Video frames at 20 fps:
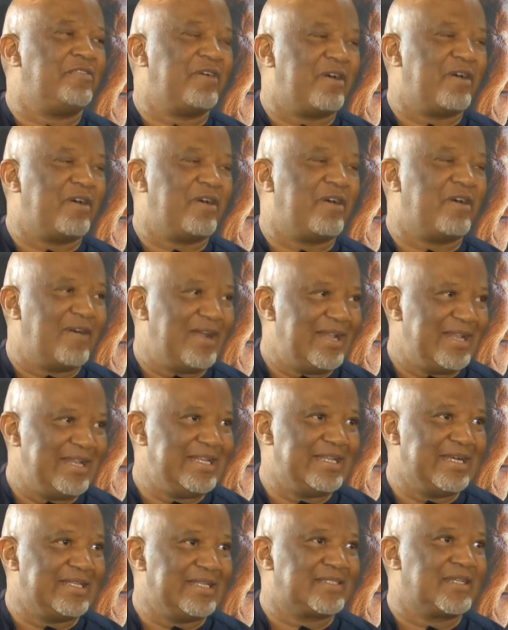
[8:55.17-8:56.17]
of our
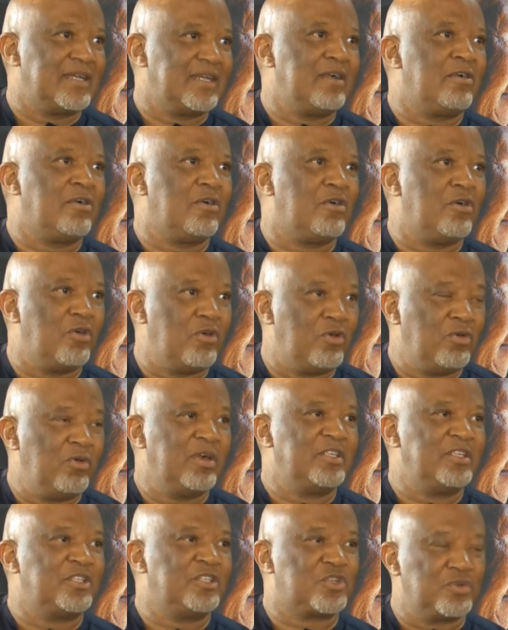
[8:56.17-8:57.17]
leaders
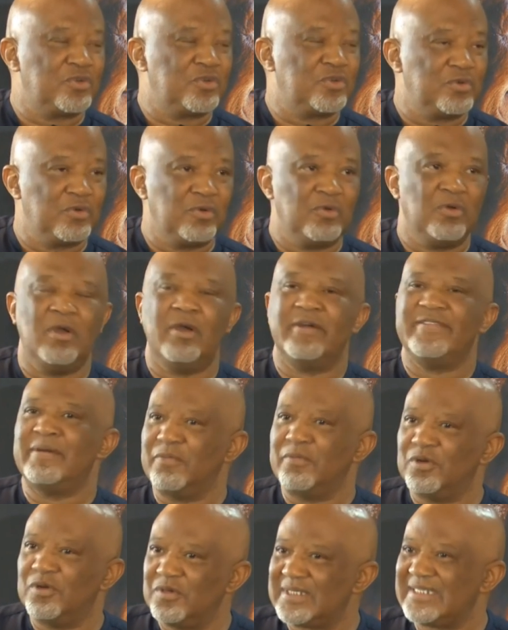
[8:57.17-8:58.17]
go through the
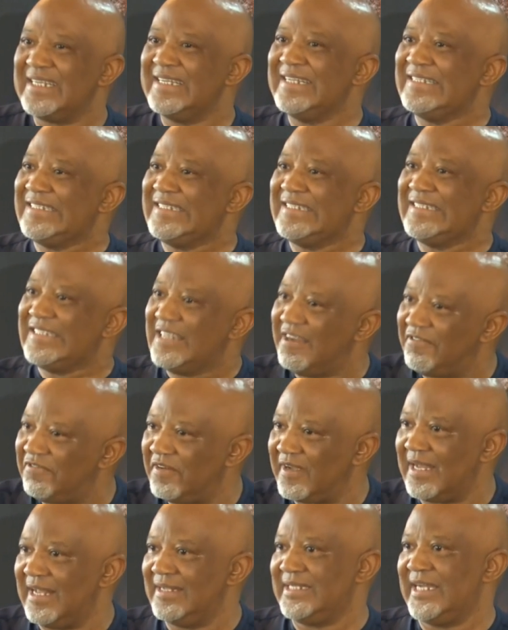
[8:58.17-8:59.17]
most
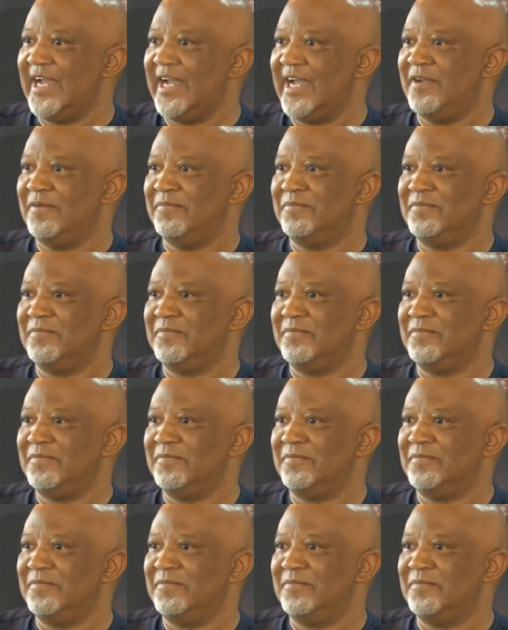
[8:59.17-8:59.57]
difficult time.